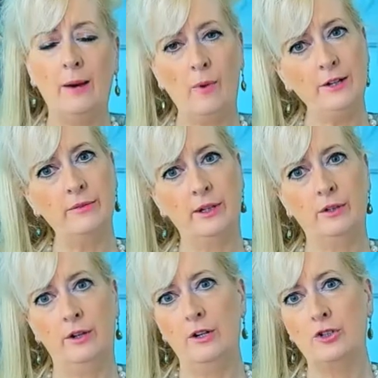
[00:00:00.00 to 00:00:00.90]
want to
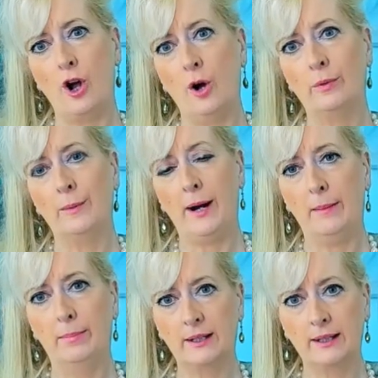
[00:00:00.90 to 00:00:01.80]
encourage all
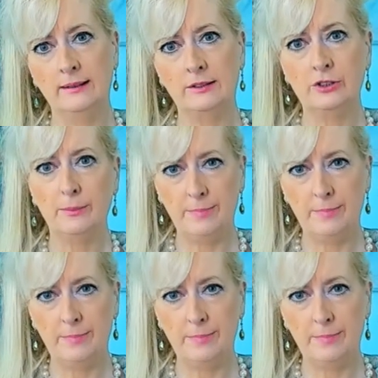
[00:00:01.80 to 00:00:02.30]
Republicans to